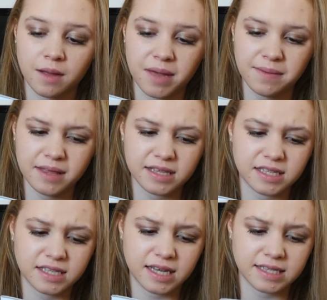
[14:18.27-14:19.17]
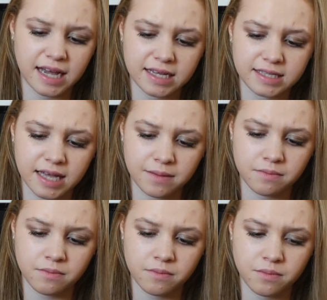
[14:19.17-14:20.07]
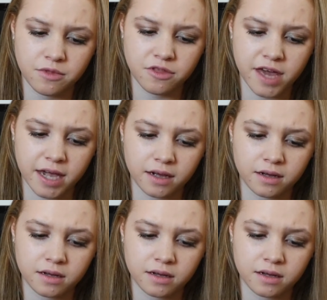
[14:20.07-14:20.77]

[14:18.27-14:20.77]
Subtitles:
Maybe this is the exact same thing,